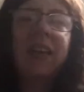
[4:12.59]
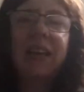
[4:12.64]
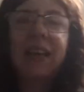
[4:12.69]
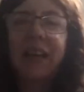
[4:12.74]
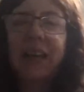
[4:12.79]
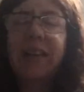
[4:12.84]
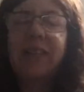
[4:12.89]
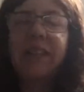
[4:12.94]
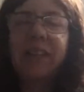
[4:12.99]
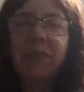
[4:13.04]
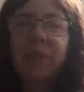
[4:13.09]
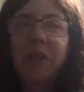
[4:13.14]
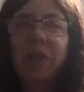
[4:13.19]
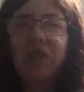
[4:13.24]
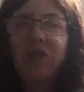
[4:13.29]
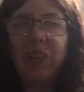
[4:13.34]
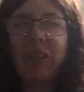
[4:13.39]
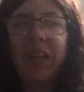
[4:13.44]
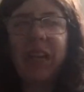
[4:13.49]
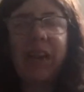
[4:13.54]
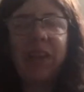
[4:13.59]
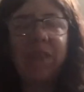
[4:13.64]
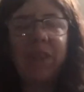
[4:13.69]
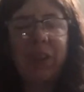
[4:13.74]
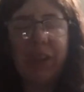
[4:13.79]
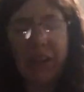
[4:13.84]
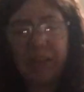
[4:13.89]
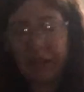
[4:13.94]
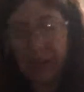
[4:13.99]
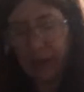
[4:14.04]
I did mention I haven't
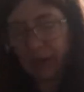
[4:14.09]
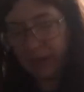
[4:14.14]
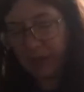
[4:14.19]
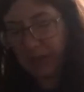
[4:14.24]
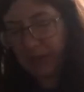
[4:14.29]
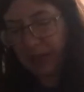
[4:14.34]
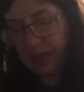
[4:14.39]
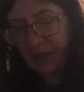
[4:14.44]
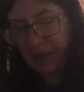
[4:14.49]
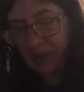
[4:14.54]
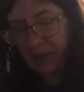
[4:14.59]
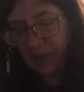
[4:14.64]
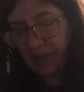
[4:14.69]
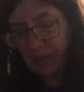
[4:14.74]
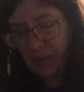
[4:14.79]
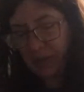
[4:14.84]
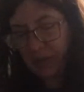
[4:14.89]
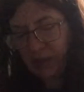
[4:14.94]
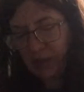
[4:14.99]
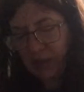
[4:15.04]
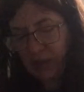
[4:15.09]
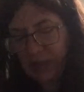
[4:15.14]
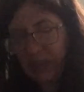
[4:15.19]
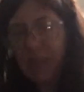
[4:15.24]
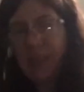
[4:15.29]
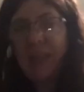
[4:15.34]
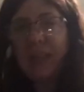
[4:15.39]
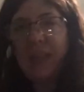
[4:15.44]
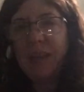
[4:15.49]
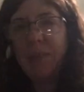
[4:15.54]
had coffee yet, so
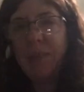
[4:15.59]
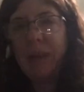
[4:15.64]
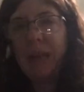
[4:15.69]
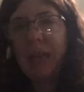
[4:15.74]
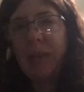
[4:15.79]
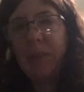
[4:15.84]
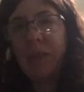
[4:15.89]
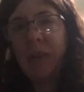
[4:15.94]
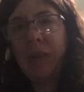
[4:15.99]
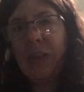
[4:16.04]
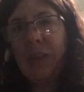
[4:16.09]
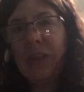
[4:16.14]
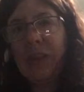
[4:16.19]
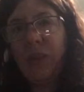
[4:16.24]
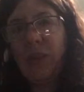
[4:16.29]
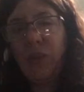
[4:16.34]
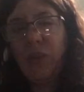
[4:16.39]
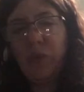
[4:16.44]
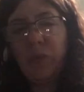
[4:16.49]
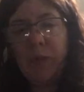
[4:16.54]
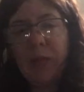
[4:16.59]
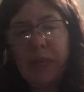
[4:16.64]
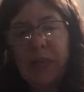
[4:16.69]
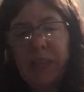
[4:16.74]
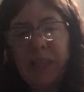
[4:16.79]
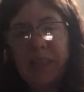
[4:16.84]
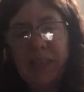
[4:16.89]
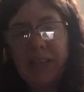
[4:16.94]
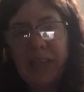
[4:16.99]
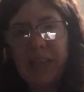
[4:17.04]
my ability to speak
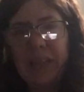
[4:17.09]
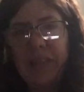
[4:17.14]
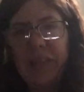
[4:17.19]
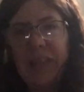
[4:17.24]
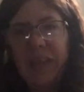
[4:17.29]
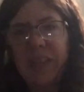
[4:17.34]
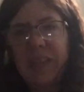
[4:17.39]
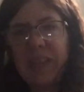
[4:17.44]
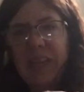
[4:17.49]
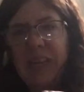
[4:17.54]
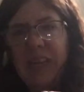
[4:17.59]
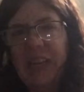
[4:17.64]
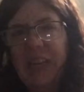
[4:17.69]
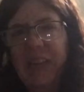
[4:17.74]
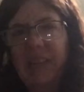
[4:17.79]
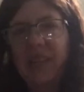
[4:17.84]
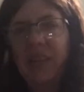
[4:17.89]
has not set in.